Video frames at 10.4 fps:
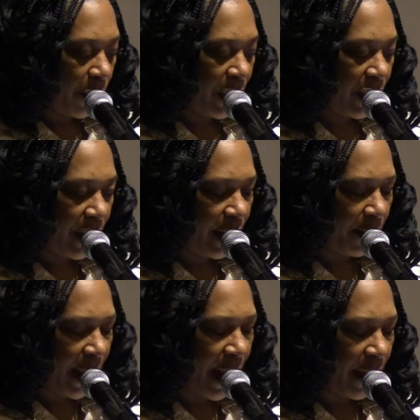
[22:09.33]
We think
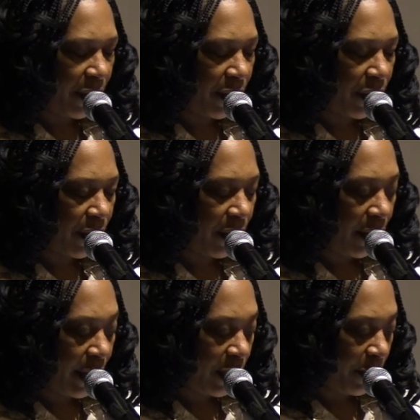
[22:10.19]
in math
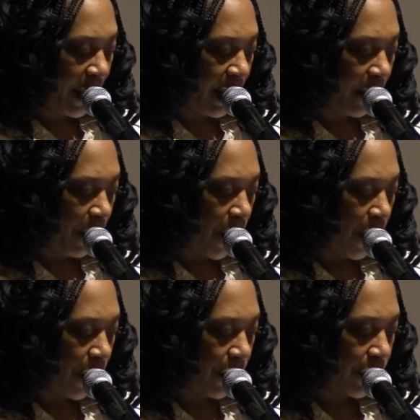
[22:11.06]
and speak in
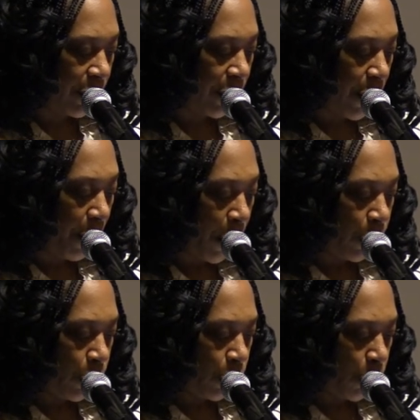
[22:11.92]
bars.
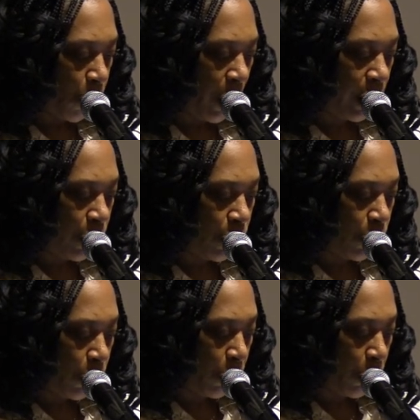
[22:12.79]
March, one,
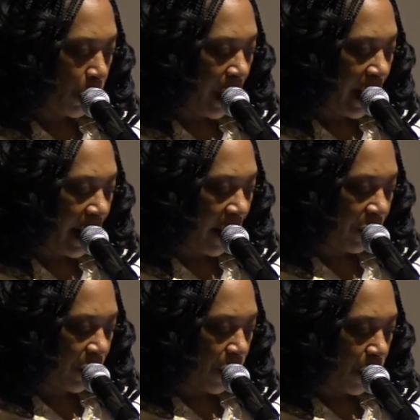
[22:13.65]
two,
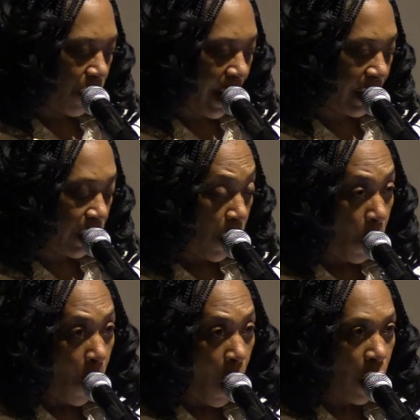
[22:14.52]
left, right,
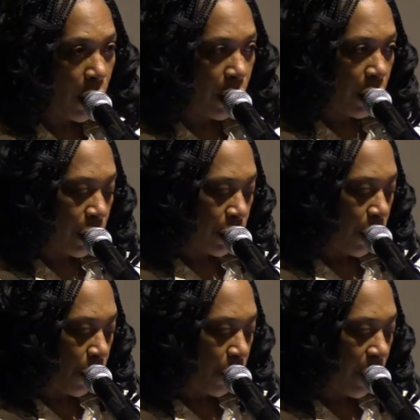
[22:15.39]
walk,
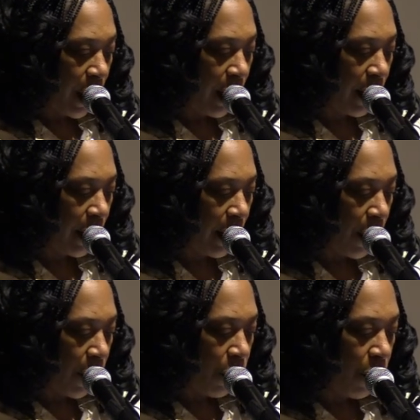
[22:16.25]
don't run,
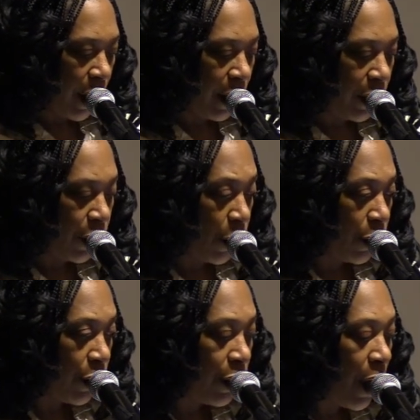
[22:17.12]
run,
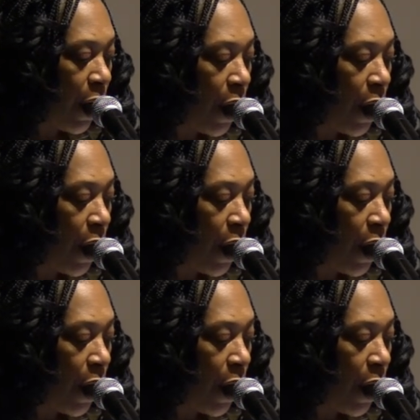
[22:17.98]
don't stop.